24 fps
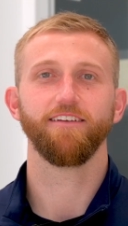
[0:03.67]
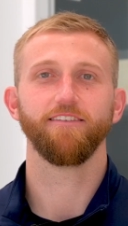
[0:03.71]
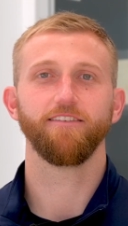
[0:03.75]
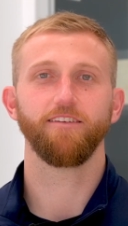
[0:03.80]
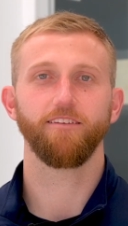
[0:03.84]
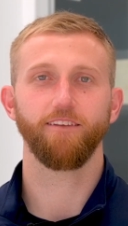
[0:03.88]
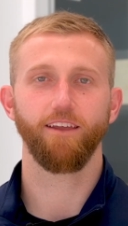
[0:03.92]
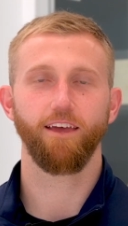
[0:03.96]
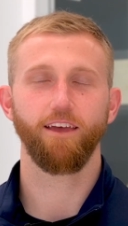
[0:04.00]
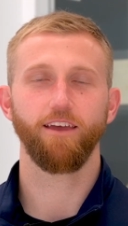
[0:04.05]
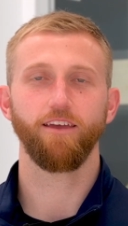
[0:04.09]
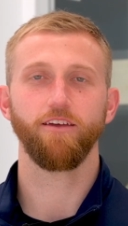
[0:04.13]

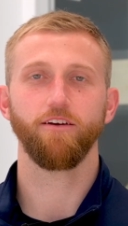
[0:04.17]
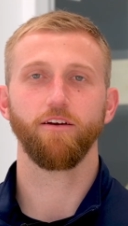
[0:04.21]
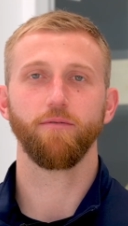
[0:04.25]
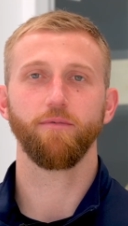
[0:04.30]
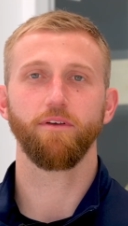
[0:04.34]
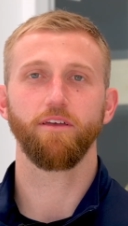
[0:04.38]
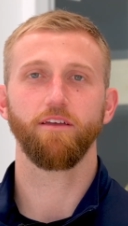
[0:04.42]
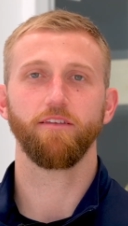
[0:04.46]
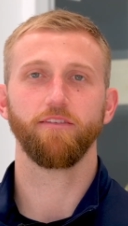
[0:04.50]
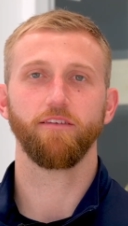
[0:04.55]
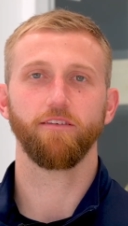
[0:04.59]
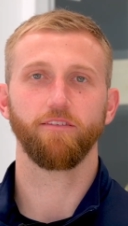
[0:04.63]
Today
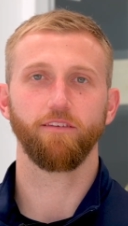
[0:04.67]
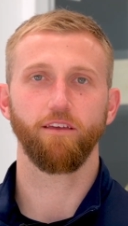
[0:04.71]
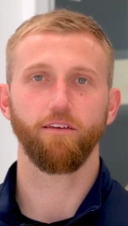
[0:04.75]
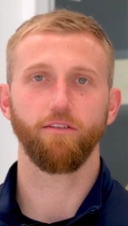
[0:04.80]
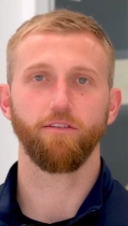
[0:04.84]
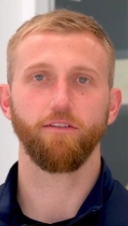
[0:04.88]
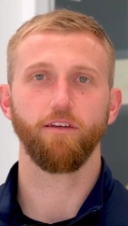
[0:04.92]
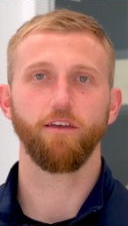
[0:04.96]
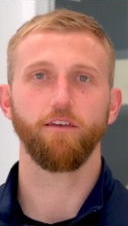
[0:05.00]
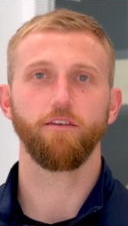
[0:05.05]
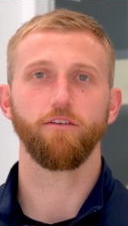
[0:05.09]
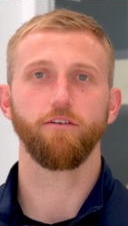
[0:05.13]
I'm here to say
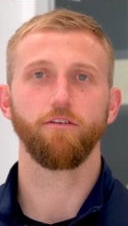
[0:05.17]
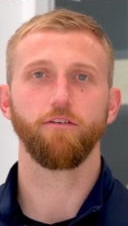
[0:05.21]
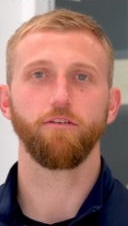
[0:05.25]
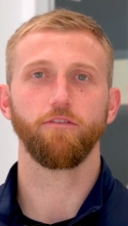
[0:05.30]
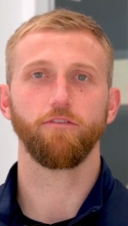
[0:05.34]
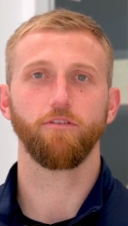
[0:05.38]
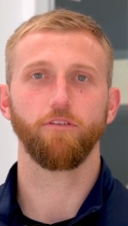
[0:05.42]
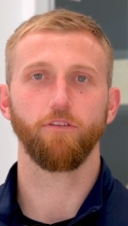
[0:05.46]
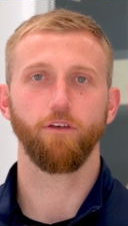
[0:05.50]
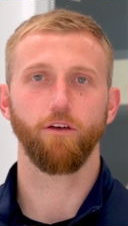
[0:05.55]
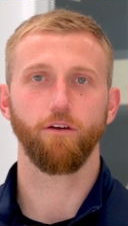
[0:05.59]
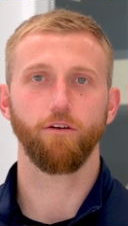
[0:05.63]
thank
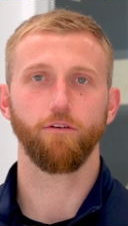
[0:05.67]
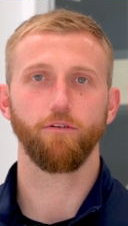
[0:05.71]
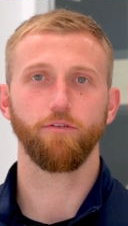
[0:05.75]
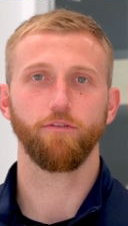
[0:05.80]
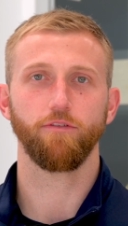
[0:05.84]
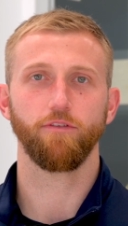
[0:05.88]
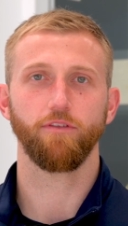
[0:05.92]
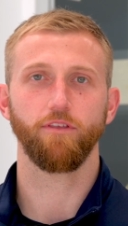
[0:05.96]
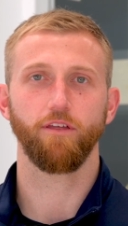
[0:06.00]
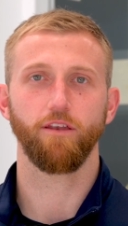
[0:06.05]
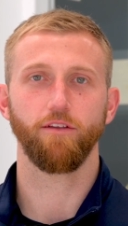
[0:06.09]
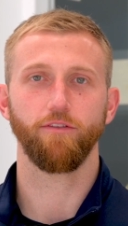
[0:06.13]
you to
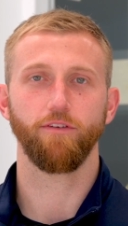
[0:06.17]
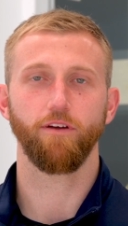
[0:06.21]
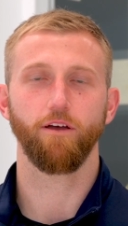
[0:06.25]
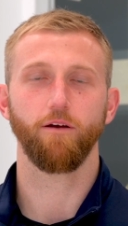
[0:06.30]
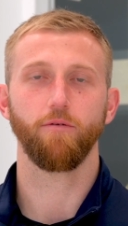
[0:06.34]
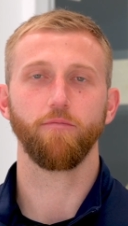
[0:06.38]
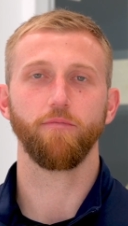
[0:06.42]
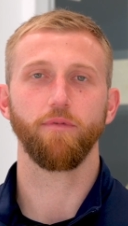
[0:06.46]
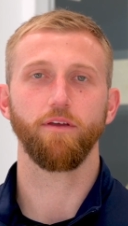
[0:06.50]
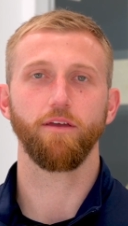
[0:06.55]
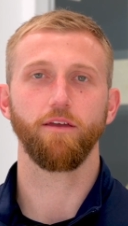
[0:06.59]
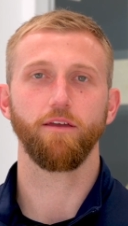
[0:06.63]
those that have
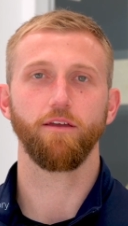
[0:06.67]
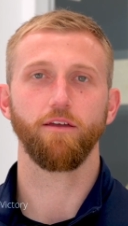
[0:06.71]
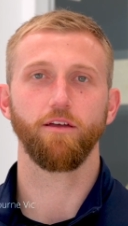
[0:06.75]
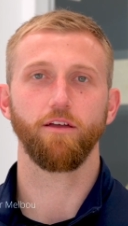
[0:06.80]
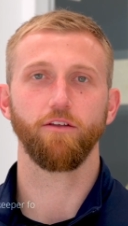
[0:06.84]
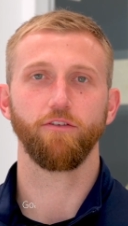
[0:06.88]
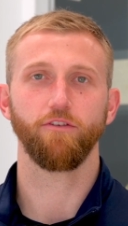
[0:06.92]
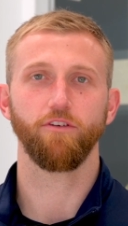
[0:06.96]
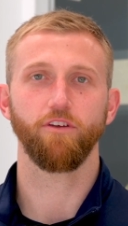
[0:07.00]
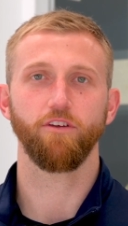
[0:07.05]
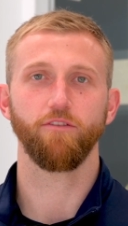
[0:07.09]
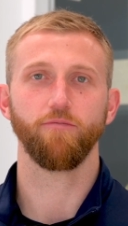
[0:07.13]
helped me
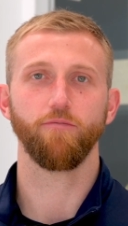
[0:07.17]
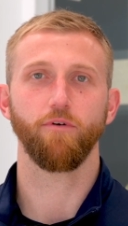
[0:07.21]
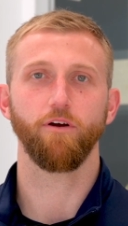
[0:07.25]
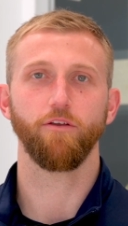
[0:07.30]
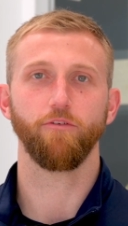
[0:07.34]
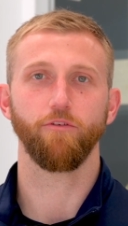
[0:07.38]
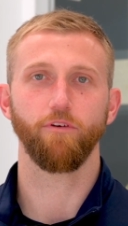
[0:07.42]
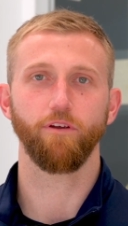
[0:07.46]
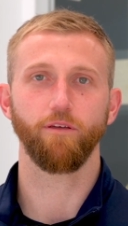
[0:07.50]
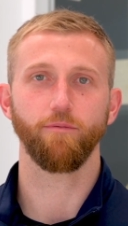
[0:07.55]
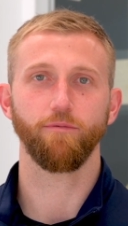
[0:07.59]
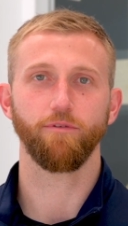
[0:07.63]
achieve
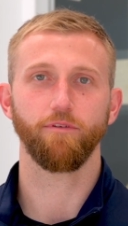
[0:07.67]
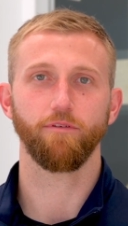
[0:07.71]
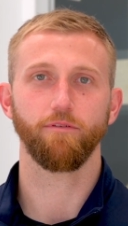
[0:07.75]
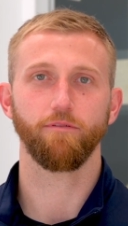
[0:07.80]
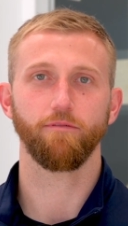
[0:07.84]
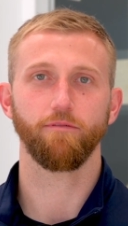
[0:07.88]
my dreams.